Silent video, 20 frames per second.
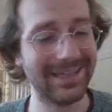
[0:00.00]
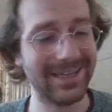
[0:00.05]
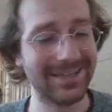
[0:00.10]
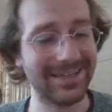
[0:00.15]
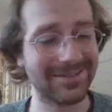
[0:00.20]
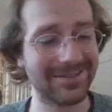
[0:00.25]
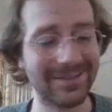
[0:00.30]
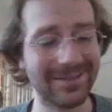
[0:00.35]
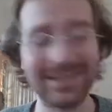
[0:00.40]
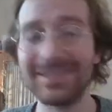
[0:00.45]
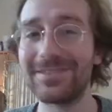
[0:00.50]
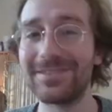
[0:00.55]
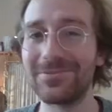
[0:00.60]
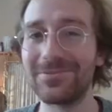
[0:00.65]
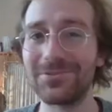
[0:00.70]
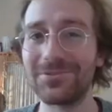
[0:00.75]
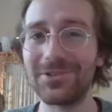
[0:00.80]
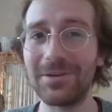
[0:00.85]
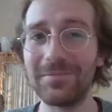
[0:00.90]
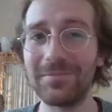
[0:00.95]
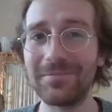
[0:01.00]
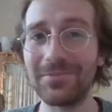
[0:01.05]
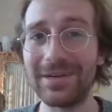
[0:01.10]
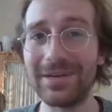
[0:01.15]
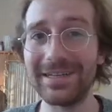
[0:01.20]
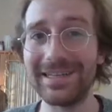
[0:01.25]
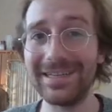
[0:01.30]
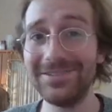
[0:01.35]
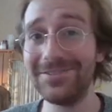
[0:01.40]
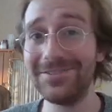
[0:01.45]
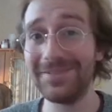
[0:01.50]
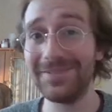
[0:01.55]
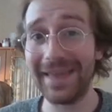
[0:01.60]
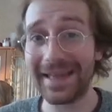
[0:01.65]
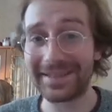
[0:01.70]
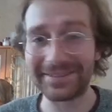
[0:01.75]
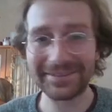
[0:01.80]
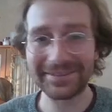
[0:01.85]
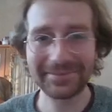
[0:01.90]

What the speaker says: So let's jump right into that.